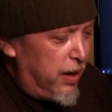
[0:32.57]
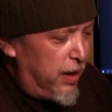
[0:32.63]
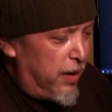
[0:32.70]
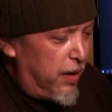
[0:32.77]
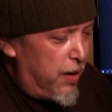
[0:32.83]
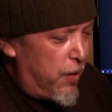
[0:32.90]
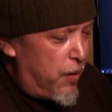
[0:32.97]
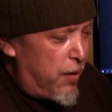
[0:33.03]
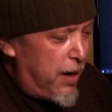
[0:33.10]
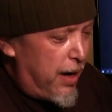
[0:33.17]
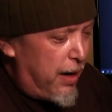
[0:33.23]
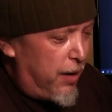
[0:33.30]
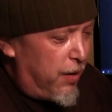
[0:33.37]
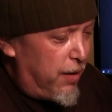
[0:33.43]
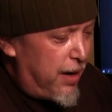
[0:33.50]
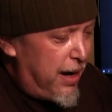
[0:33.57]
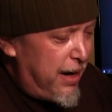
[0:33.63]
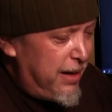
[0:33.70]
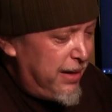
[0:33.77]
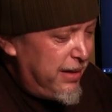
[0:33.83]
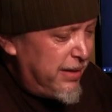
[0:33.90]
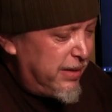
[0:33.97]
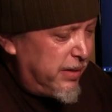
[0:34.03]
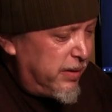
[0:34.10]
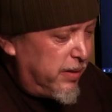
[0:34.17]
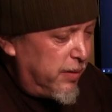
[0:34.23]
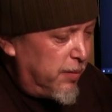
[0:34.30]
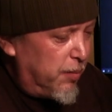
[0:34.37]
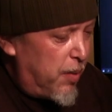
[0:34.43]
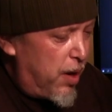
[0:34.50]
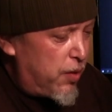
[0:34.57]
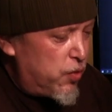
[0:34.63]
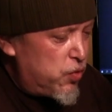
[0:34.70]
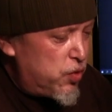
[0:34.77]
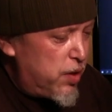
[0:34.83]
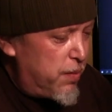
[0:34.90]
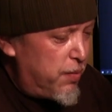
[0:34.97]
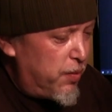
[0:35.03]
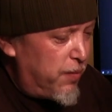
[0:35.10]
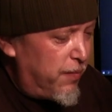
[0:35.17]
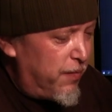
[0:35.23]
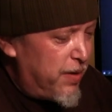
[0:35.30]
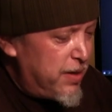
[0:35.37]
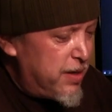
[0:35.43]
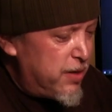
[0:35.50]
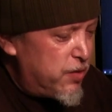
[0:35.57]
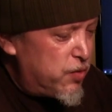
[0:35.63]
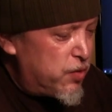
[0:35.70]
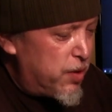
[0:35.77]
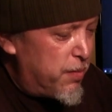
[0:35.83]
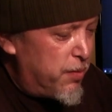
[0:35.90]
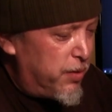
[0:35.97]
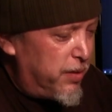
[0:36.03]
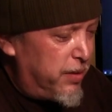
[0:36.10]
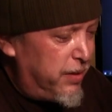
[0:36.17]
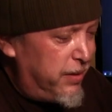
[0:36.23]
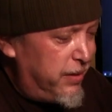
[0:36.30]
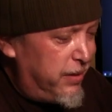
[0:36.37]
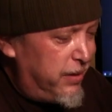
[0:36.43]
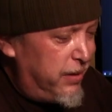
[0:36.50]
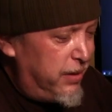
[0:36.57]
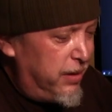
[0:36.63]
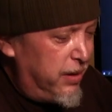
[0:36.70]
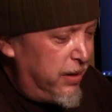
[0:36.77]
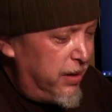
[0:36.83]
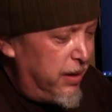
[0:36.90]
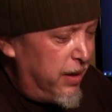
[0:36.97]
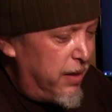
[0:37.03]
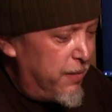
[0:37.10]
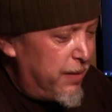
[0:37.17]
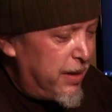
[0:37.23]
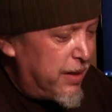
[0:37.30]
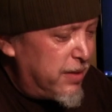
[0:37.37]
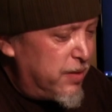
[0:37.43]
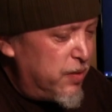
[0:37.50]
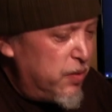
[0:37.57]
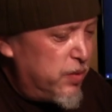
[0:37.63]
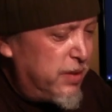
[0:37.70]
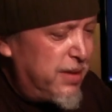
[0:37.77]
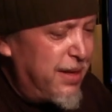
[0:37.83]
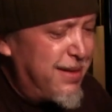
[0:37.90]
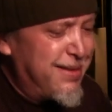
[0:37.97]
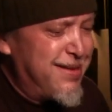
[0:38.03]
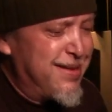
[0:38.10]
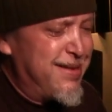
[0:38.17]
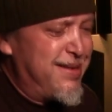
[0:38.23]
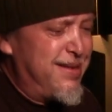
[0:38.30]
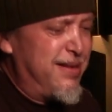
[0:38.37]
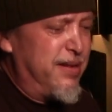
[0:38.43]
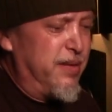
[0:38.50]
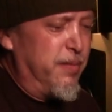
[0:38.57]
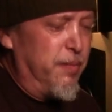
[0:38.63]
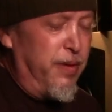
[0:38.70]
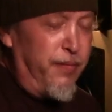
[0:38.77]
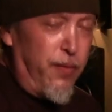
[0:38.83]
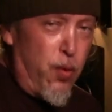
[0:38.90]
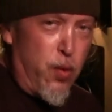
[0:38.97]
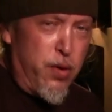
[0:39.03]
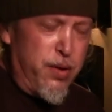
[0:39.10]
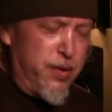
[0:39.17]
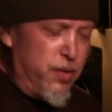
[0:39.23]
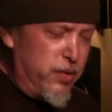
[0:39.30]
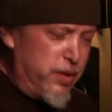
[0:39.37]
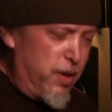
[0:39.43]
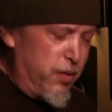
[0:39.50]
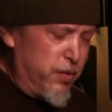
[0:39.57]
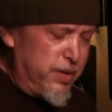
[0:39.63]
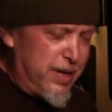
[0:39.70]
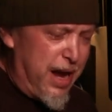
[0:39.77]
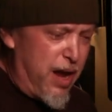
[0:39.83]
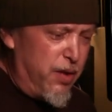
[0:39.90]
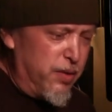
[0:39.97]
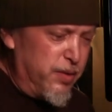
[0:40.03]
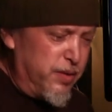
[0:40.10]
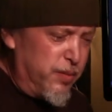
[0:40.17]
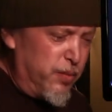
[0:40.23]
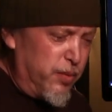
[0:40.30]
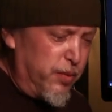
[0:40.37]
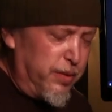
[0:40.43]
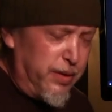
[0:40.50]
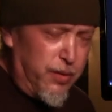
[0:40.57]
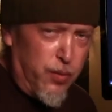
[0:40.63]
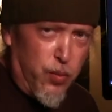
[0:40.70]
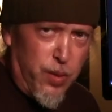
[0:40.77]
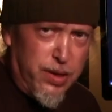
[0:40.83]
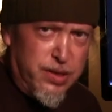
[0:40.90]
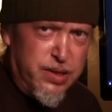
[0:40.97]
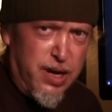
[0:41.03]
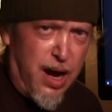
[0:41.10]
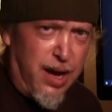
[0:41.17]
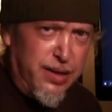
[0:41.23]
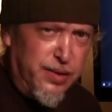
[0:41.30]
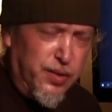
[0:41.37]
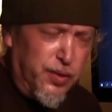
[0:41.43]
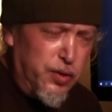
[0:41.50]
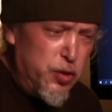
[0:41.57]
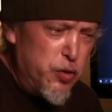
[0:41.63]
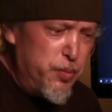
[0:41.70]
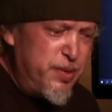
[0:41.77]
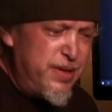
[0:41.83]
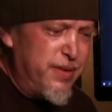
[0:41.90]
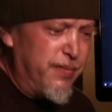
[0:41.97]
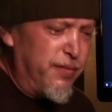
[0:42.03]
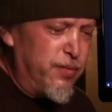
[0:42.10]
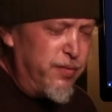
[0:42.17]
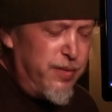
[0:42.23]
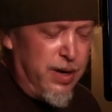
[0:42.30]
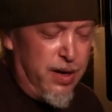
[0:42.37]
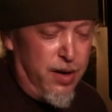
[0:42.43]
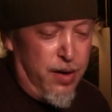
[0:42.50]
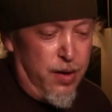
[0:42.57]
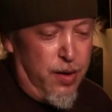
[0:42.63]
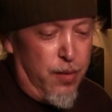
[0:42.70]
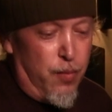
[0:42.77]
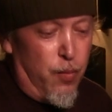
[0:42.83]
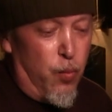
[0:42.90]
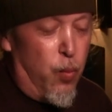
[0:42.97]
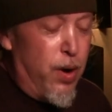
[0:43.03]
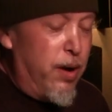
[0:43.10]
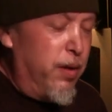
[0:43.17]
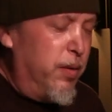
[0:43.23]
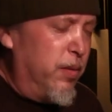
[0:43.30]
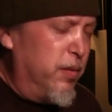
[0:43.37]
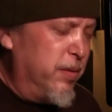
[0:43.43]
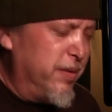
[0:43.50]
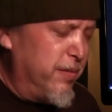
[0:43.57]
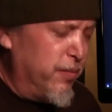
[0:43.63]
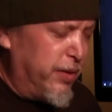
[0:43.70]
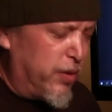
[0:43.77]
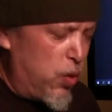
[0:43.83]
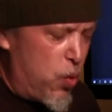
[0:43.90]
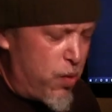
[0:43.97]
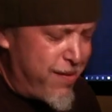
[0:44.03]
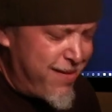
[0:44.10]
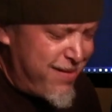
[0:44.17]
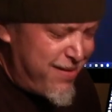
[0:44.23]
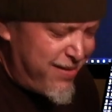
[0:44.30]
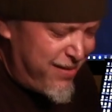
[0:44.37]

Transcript: AR-80's modern drummer, vintage drummer, and then we get to synthesis. Before, those other sounds were either one-shots or loops, well recorded,